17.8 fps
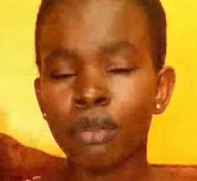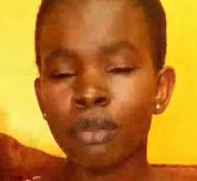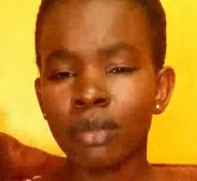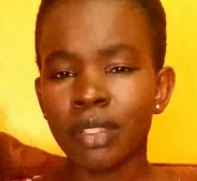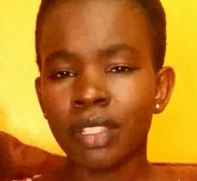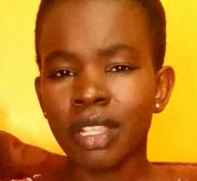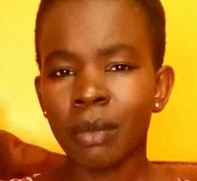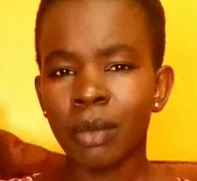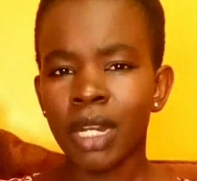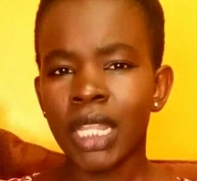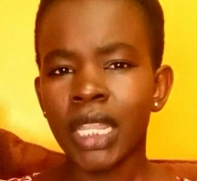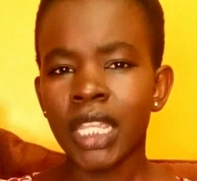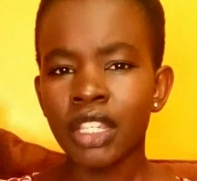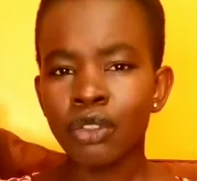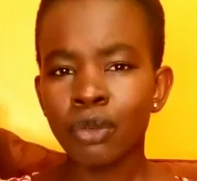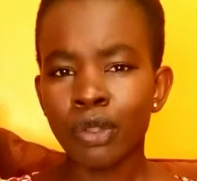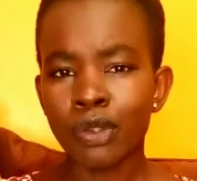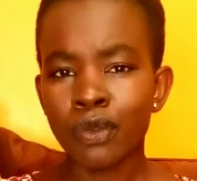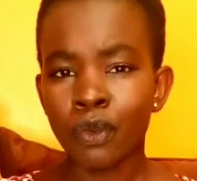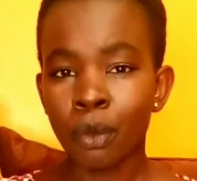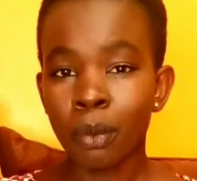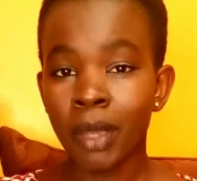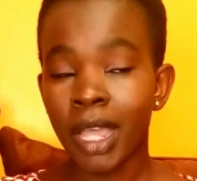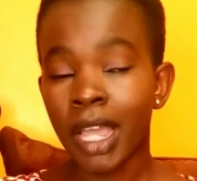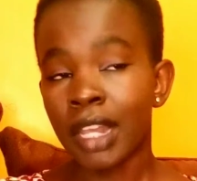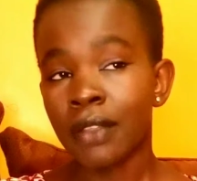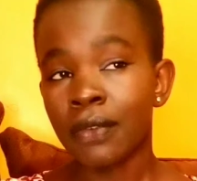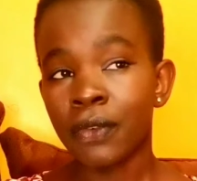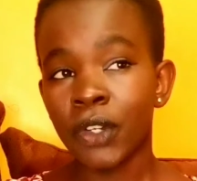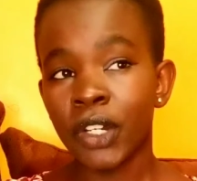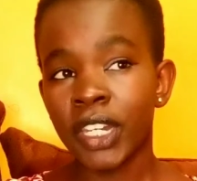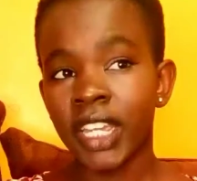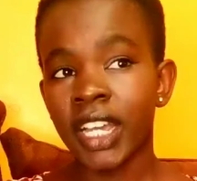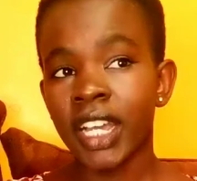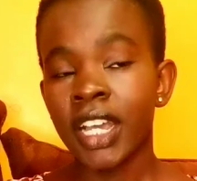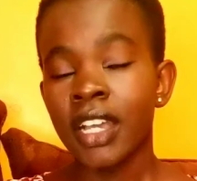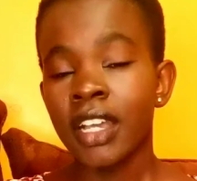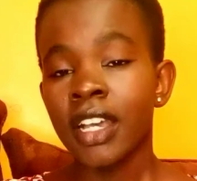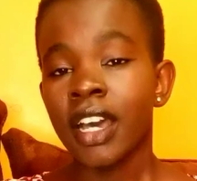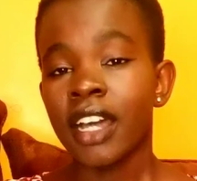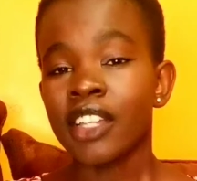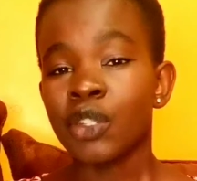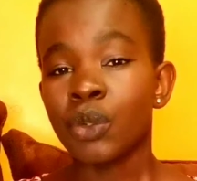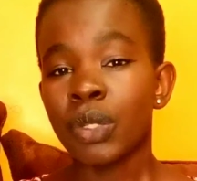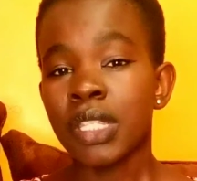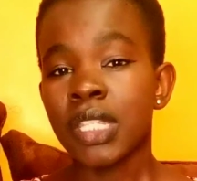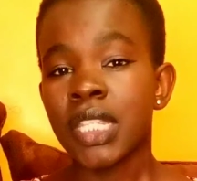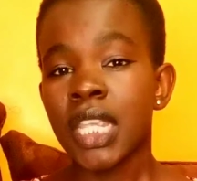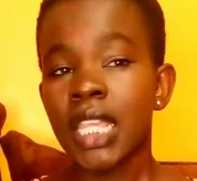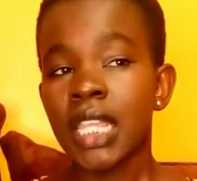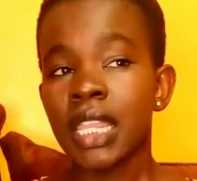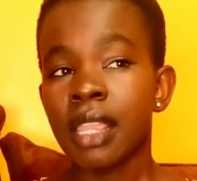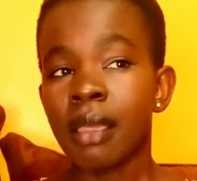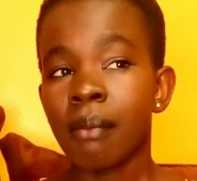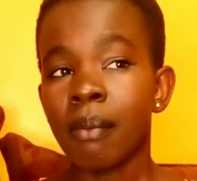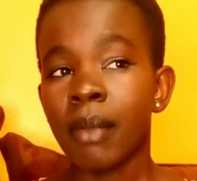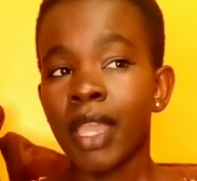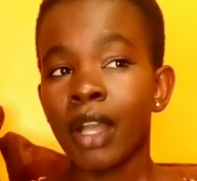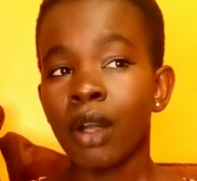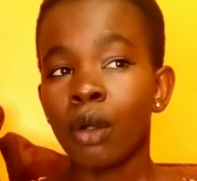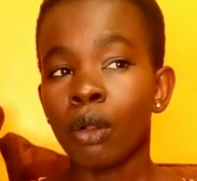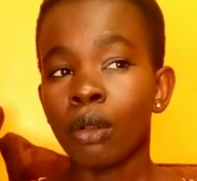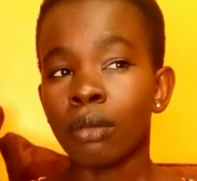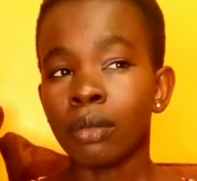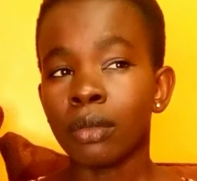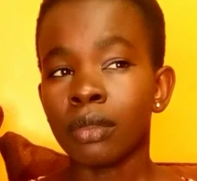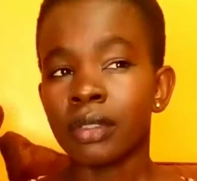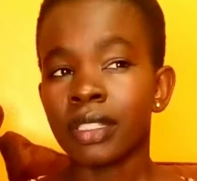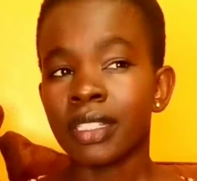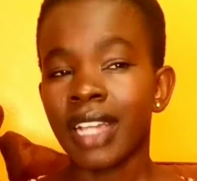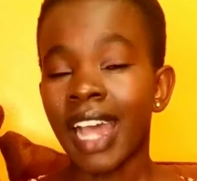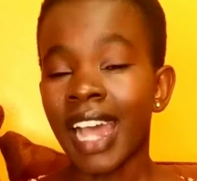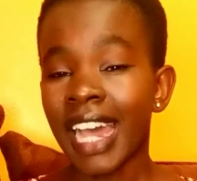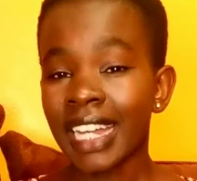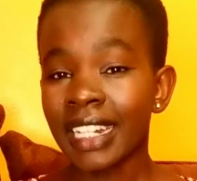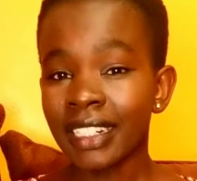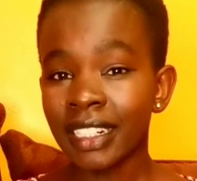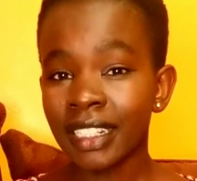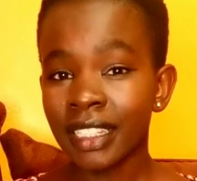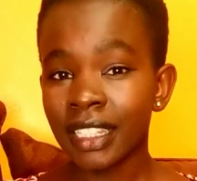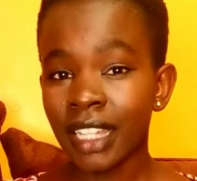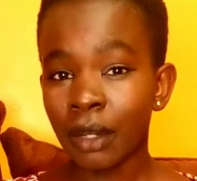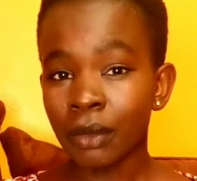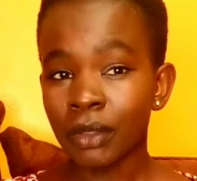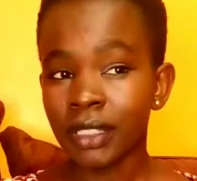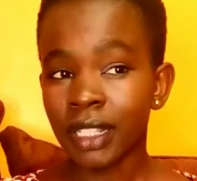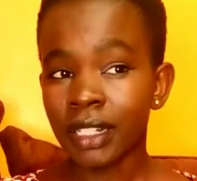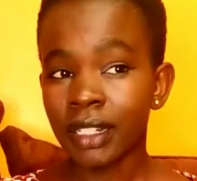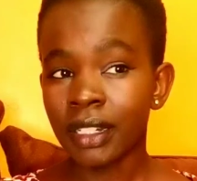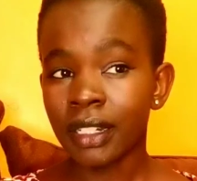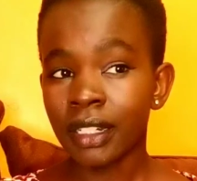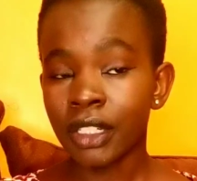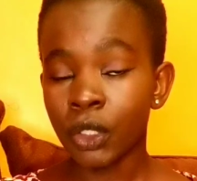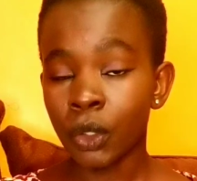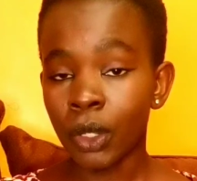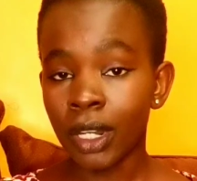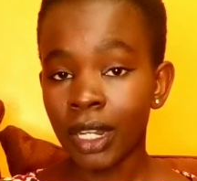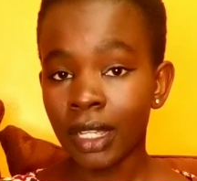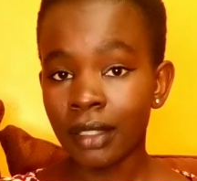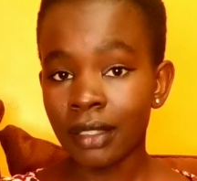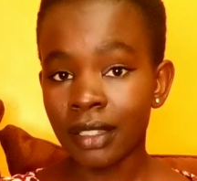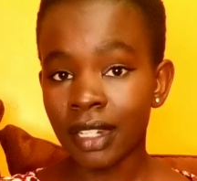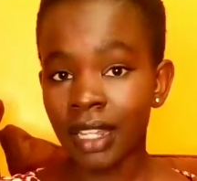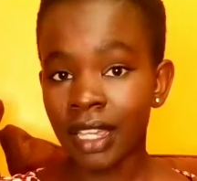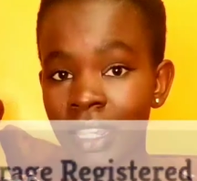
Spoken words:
from someone, I think she was from California, and she was saying they make almost $100,000 in